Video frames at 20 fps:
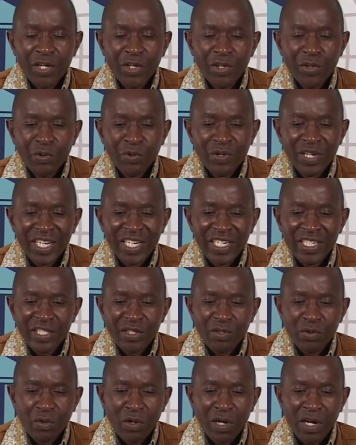you need
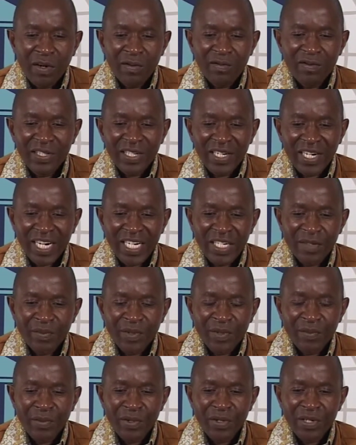to have the right
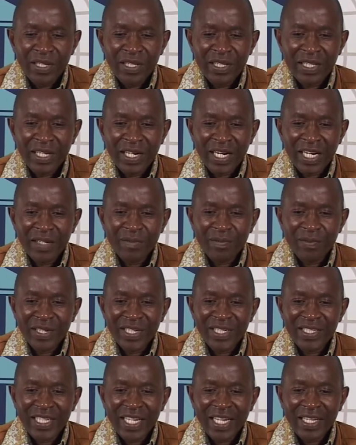people in the right
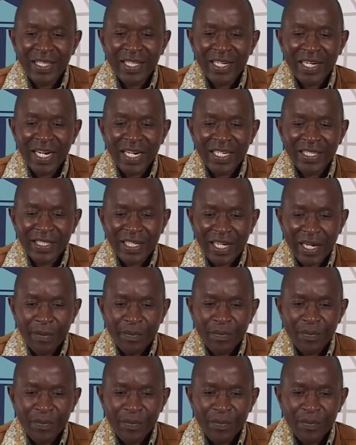place at the right time.